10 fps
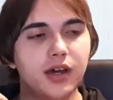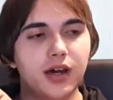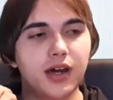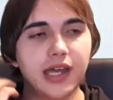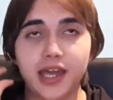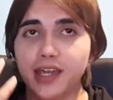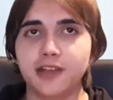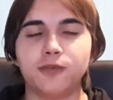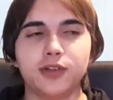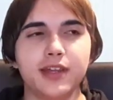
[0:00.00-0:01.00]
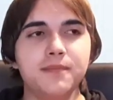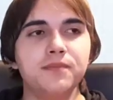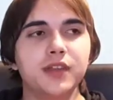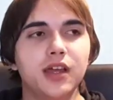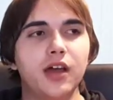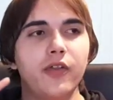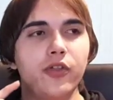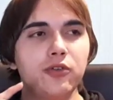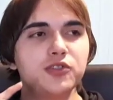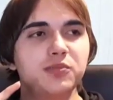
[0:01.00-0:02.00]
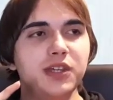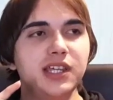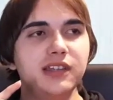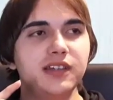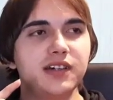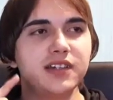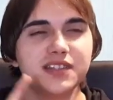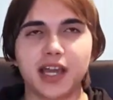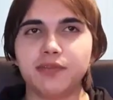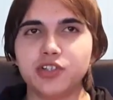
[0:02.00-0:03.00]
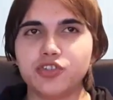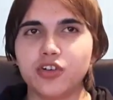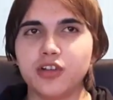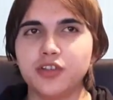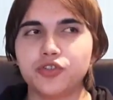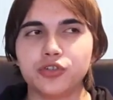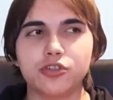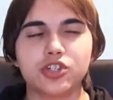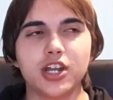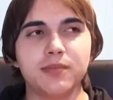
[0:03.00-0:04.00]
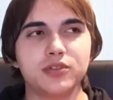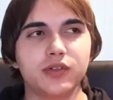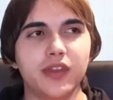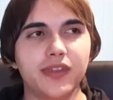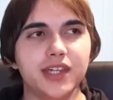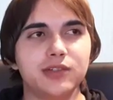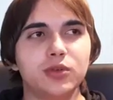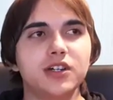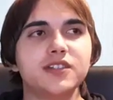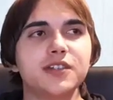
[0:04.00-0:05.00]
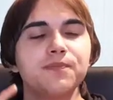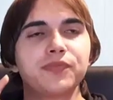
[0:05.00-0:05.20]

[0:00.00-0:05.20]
uh, I had for them, those being the Scavenger introduction episode, I think it was,